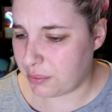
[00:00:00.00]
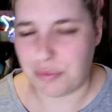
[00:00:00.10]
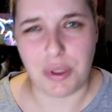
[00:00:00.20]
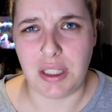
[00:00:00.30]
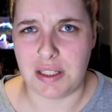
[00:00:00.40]

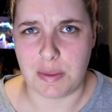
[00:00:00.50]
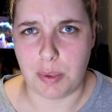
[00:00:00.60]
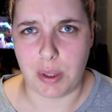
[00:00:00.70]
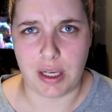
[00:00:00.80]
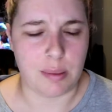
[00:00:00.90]
really
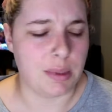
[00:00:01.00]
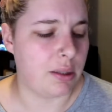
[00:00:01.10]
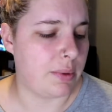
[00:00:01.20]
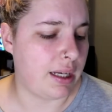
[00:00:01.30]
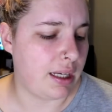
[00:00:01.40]
disappointing by
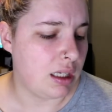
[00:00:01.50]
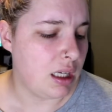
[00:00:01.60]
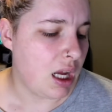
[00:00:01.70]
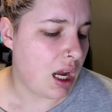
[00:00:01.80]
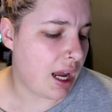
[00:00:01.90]
the way,
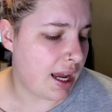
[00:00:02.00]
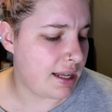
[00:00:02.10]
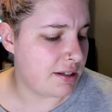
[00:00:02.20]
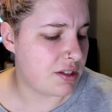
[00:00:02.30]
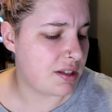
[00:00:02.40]

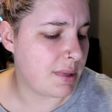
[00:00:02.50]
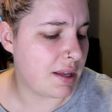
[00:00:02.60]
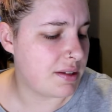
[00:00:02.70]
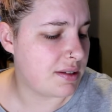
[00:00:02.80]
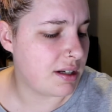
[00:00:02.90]
and just some
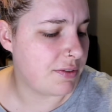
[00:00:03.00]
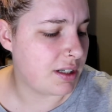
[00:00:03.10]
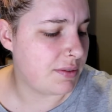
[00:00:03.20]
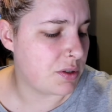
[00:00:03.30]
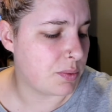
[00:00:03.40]
other stuff that
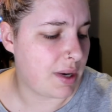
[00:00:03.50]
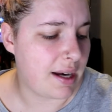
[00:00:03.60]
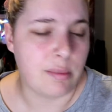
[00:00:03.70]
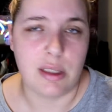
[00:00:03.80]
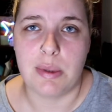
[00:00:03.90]
I just
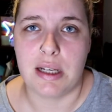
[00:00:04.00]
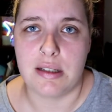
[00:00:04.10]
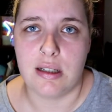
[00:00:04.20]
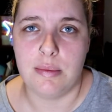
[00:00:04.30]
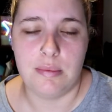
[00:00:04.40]
randomly picked
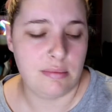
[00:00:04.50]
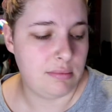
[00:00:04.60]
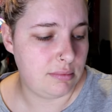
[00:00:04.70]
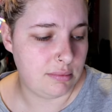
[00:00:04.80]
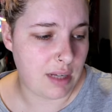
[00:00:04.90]
up
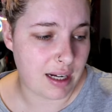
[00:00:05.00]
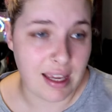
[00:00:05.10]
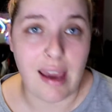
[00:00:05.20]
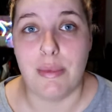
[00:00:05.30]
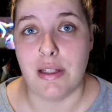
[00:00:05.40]
at
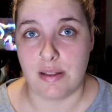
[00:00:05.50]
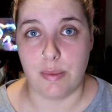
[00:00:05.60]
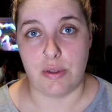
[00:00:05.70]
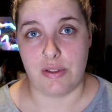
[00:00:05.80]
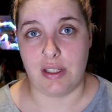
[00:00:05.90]
chemists
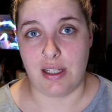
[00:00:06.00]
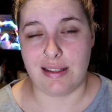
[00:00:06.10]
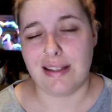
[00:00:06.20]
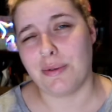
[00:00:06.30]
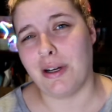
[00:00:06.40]
mostly, because
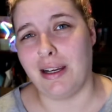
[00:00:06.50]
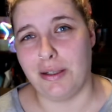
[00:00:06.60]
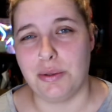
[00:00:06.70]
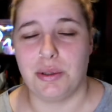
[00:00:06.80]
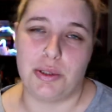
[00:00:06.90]
that's where I
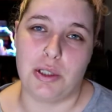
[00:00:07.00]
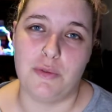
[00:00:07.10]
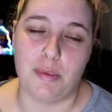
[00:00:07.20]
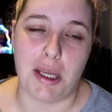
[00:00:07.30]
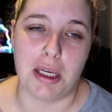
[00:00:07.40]
usually shop
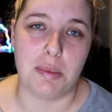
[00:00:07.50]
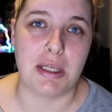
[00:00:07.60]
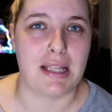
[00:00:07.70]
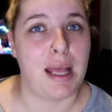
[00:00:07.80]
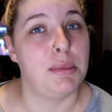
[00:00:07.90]
for makeup,
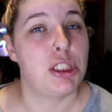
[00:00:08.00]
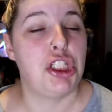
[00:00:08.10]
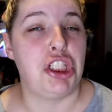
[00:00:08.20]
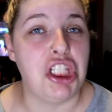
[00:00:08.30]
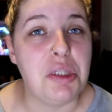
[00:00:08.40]
because I'm
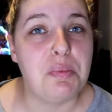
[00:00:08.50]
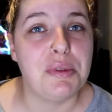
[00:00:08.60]
cheap.